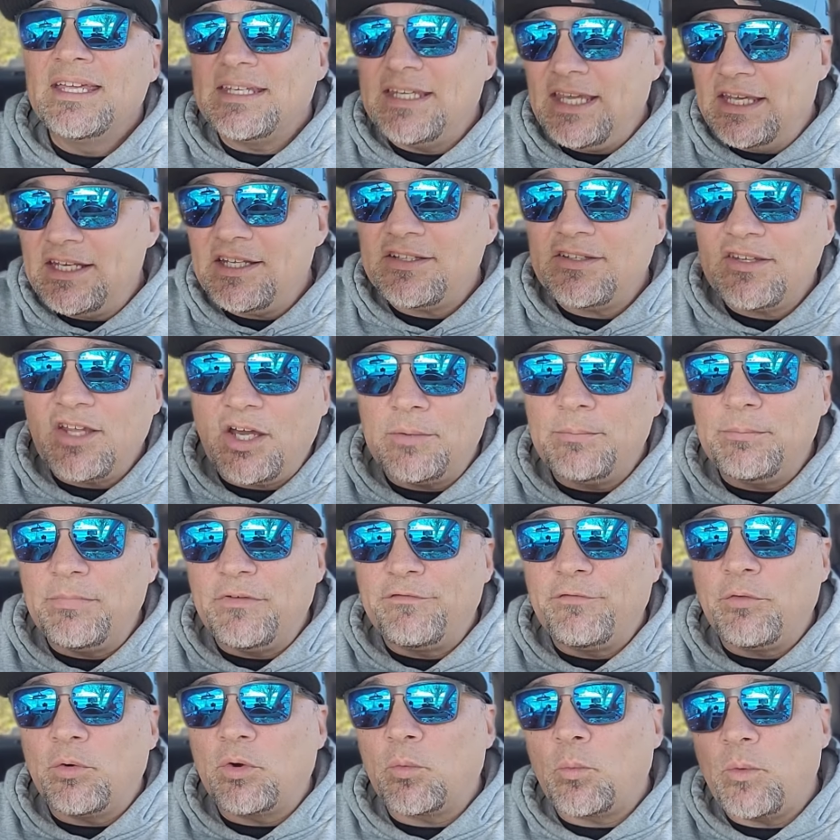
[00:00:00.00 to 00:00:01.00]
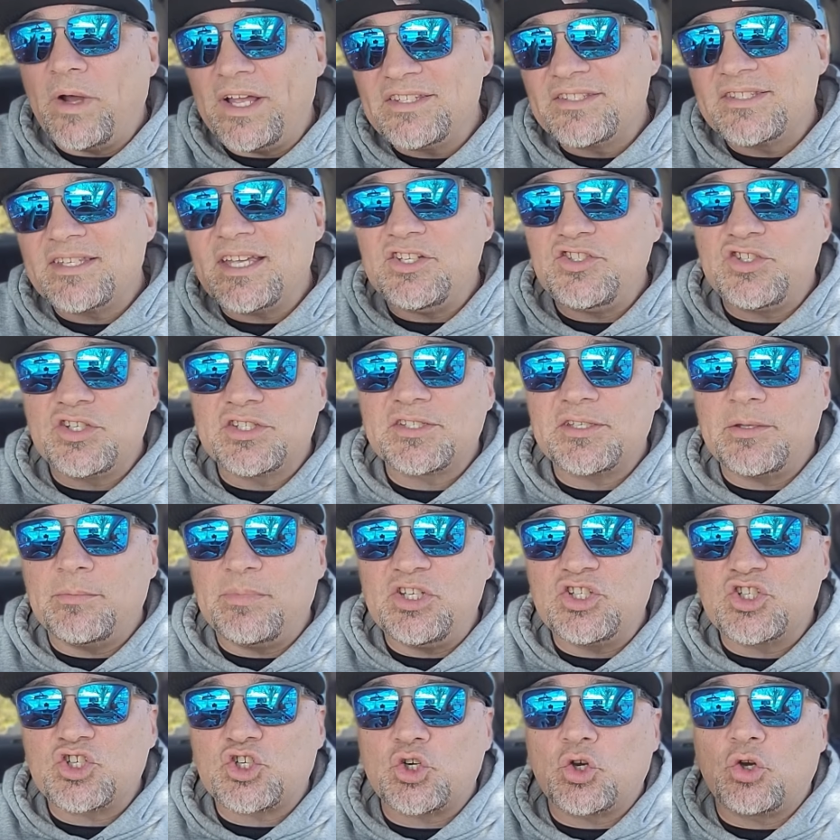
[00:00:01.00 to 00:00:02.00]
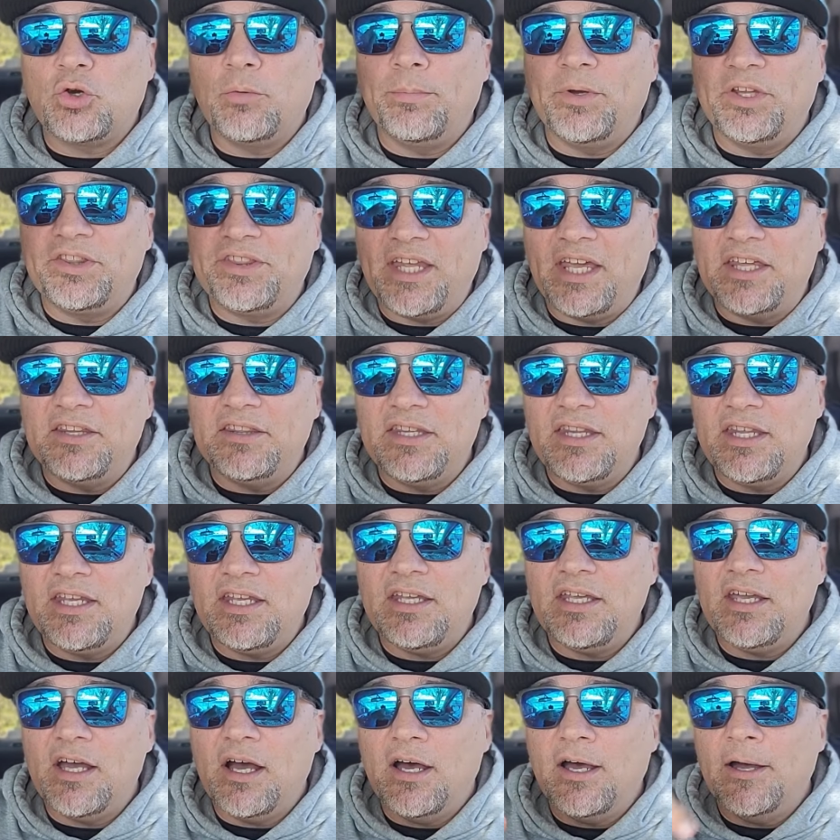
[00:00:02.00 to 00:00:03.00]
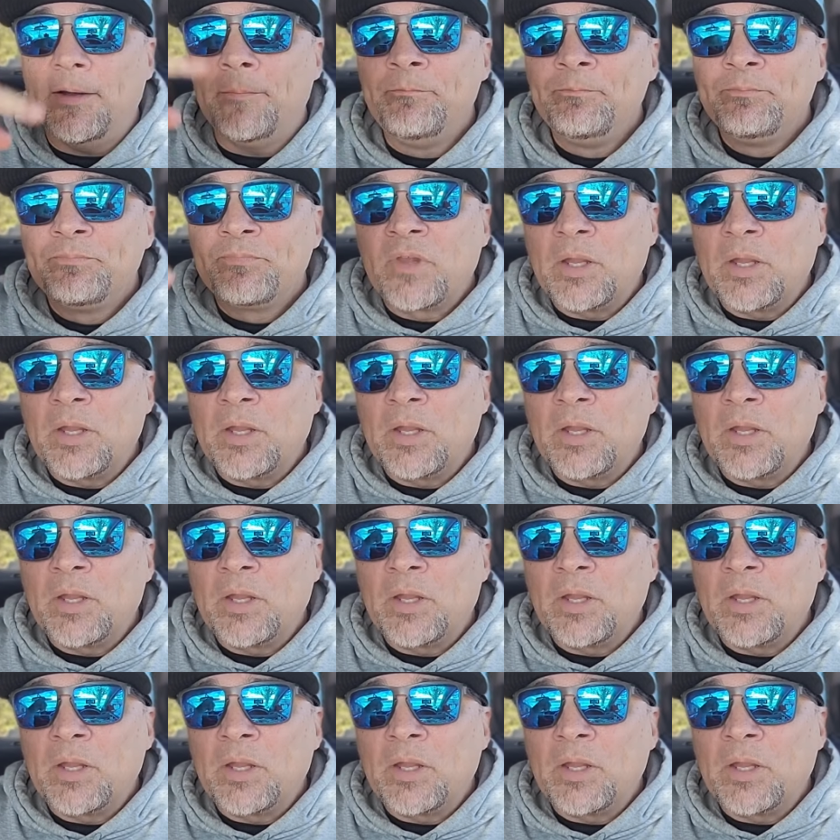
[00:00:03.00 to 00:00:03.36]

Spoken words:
Get it done before Wednesday just to be sure, but then the